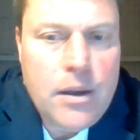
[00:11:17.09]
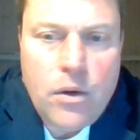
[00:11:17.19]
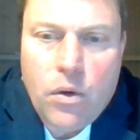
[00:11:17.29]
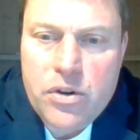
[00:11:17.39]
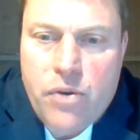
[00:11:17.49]

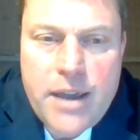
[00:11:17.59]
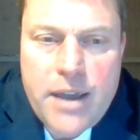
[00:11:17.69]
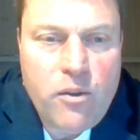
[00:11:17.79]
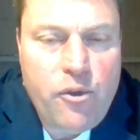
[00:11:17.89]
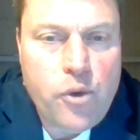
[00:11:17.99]
or
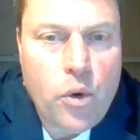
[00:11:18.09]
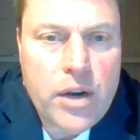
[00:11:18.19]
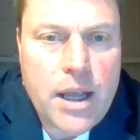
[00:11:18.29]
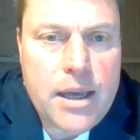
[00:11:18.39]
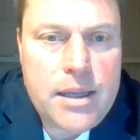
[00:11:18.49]
Dragon 4
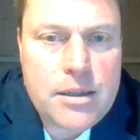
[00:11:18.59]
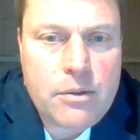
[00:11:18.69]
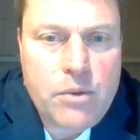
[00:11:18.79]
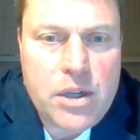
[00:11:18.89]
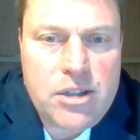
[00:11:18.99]
kites,
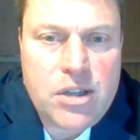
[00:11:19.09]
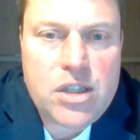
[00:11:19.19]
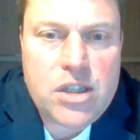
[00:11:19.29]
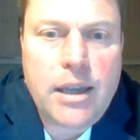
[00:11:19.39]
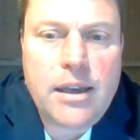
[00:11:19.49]
which is a
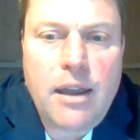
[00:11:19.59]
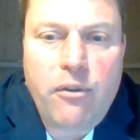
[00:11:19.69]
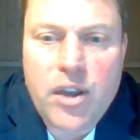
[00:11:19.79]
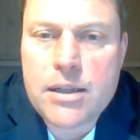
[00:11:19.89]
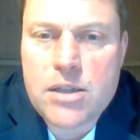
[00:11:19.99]
significant